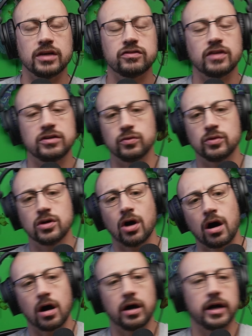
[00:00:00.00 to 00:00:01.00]
I do
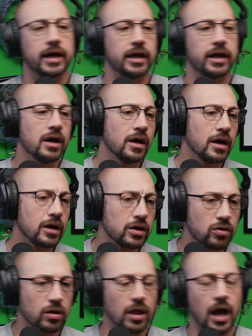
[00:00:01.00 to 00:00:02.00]
guard. I
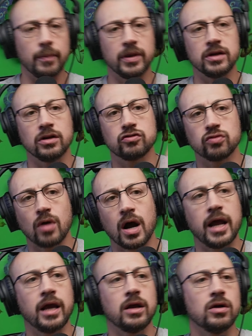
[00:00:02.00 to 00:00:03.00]
climb into
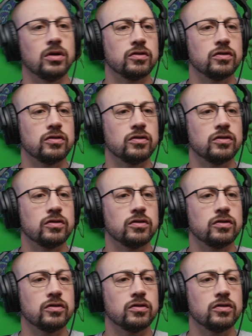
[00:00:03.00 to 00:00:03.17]
triangles.